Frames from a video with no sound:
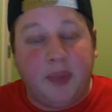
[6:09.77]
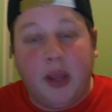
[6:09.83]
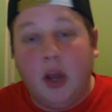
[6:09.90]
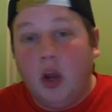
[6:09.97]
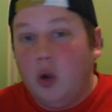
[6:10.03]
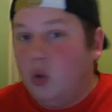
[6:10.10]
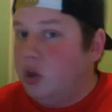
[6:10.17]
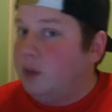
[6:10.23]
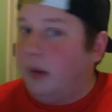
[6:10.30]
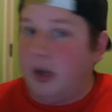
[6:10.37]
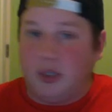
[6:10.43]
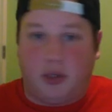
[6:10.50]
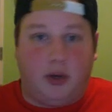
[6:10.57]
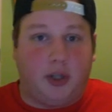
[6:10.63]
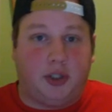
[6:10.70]
Lumos
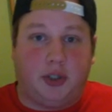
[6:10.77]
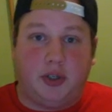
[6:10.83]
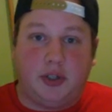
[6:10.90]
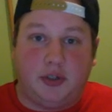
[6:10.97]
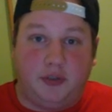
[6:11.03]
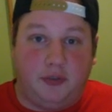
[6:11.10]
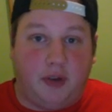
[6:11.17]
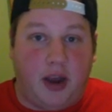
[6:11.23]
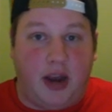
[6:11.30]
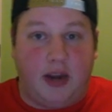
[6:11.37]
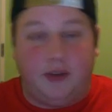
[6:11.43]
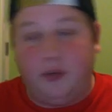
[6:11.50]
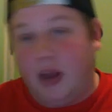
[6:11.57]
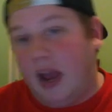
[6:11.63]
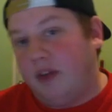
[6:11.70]
Crusher is fine. If we
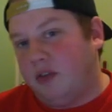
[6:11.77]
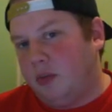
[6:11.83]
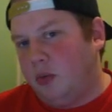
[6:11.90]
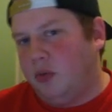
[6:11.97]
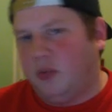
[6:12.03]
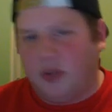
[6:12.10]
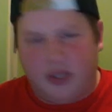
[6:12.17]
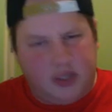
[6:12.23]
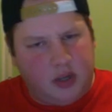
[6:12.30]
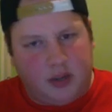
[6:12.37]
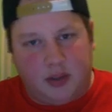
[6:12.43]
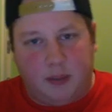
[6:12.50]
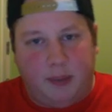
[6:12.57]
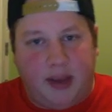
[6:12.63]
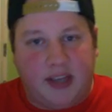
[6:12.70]
have removal, it's not the
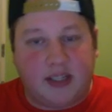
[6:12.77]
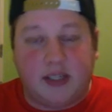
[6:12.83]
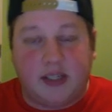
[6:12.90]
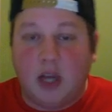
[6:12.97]
best.